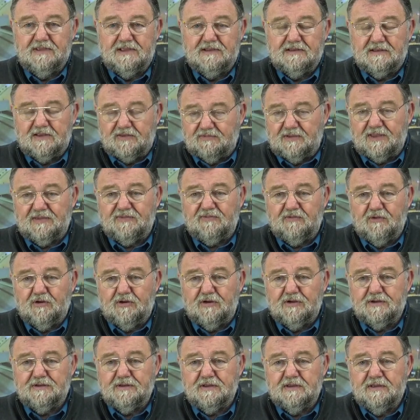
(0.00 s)
wish you all the
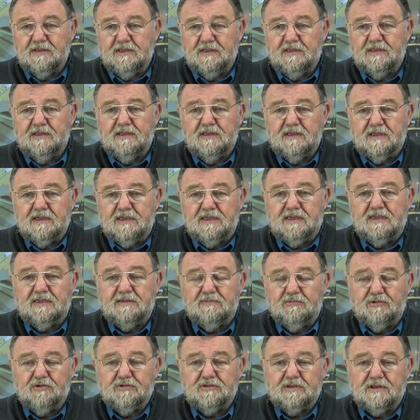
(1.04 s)
best and
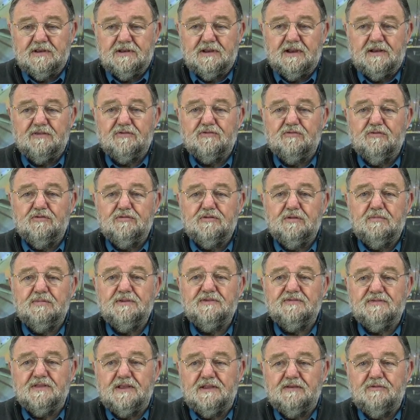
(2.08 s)
until the
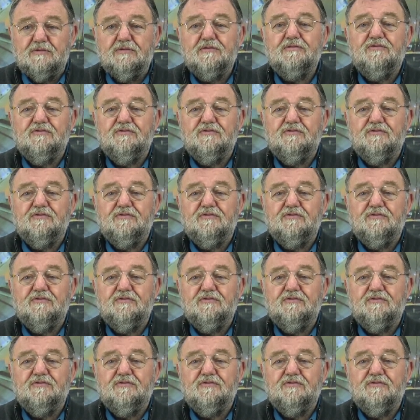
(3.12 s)
next time.